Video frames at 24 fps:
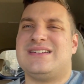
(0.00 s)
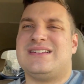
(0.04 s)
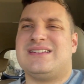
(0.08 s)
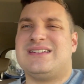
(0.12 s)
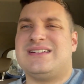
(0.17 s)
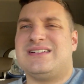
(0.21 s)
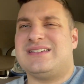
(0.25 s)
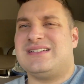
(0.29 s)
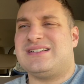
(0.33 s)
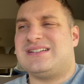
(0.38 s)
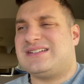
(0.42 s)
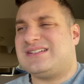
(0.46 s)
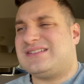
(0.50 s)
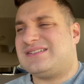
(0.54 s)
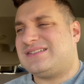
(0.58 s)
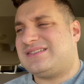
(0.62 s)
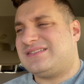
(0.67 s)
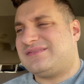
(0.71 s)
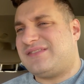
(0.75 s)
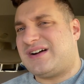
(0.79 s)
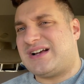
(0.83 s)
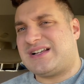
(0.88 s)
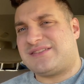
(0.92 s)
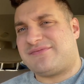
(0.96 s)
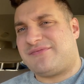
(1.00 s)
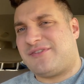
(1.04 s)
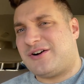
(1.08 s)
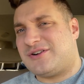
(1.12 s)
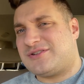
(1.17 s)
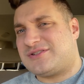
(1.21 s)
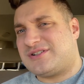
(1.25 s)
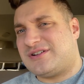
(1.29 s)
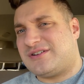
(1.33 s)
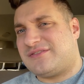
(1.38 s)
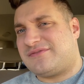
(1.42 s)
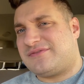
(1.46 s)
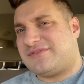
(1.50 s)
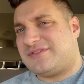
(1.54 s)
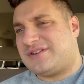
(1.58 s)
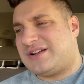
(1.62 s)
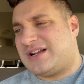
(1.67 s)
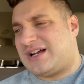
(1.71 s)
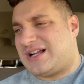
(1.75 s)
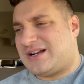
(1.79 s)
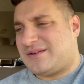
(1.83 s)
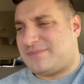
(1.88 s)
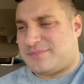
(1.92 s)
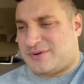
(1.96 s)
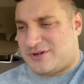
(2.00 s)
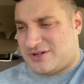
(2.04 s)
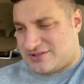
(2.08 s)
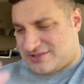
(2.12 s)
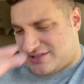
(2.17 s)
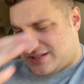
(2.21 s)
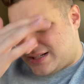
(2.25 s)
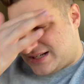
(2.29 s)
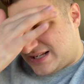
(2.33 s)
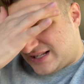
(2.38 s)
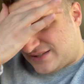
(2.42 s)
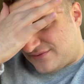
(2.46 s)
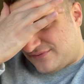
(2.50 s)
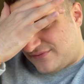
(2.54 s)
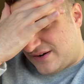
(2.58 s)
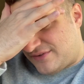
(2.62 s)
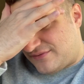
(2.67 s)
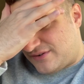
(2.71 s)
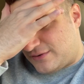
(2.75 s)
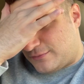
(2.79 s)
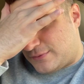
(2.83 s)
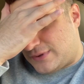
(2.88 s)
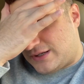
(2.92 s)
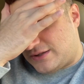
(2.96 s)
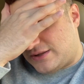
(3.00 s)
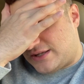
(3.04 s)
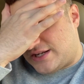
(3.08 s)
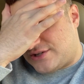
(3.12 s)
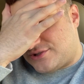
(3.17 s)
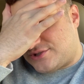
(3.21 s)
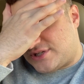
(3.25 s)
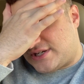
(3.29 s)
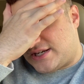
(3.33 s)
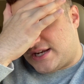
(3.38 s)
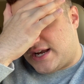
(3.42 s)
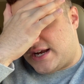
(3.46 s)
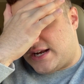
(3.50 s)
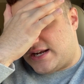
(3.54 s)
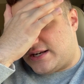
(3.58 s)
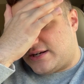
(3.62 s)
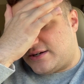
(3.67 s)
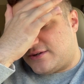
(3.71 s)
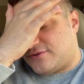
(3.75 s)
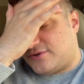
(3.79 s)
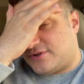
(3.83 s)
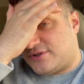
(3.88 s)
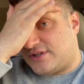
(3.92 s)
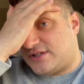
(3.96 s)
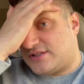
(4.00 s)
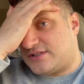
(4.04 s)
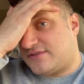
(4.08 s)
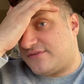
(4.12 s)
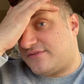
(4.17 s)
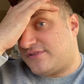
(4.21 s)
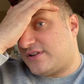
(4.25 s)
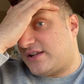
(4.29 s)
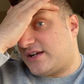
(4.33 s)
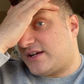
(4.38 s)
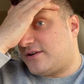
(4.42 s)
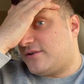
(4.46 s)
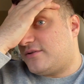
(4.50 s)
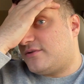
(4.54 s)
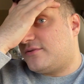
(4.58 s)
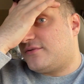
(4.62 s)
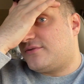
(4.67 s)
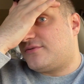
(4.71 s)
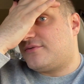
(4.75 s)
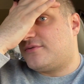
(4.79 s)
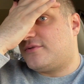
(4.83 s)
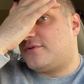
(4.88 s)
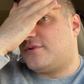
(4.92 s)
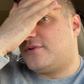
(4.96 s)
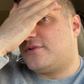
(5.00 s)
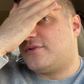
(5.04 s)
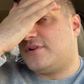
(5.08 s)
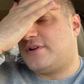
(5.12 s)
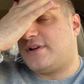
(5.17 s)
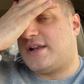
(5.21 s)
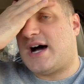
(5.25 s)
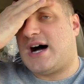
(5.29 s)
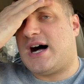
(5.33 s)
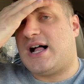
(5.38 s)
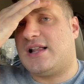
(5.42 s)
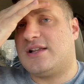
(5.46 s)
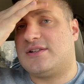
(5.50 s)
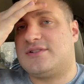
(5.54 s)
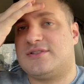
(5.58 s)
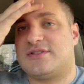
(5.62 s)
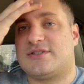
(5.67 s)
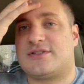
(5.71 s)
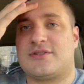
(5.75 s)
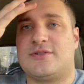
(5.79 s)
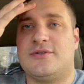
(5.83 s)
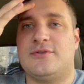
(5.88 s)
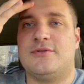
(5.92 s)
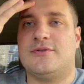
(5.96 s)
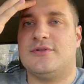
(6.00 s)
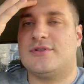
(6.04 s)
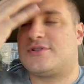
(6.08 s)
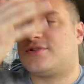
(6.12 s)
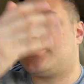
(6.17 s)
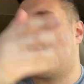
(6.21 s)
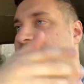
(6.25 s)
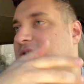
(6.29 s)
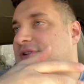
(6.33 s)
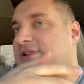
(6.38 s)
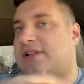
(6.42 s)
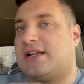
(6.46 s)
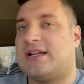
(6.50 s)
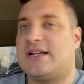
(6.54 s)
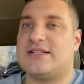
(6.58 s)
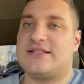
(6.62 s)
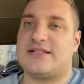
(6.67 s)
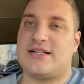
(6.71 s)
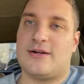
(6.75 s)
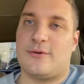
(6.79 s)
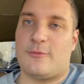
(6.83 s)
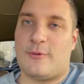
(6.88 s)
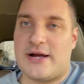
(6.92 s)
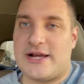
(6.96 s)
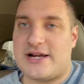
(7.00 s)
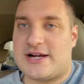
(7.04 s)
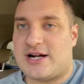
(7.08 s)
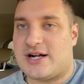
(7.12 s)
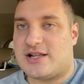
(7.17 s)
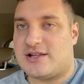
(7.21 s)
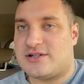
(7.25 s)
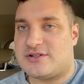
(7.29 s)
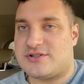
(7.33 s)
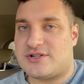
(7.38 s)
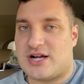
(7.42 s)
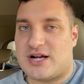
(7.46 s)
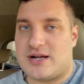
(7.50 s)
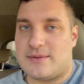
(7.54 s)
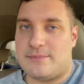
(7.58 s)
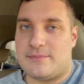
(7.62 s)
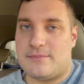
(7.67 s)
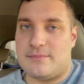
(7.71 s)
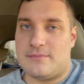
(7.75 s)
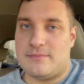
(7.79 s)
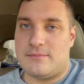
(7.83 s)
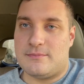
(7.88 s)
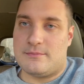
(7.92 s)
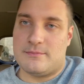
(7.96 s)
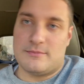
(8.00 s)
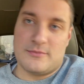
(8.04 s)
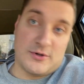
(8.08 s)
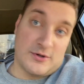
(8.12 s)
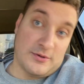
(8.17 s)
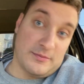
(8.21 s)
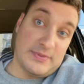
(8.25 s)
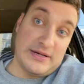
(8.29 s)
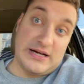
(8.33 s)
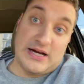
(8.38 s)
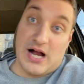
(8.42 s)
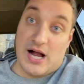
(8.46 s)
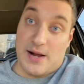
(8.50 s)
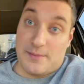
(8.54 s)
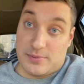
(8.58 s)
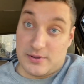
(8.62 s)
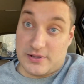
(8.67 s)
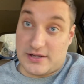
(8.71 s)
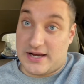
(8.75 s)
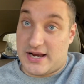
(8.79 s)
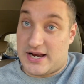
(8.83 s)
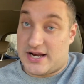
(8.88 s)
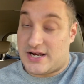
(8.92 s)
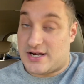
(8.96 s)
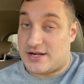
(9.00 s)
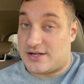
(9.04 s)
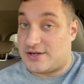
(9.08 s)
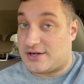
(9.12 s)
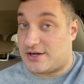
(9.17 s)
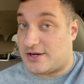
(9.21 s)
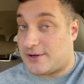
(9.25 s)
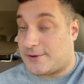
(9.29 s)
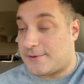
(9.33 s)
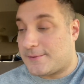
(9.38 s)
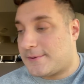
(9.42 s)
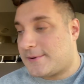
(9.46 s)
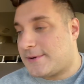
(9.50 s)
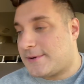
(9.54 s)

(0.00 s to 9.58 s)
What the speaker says: And vice versa, if you're not a person that's very well educated or doesn't feel like going through all the knowledge of school or certain things, then a white collar job could be complicated, you know,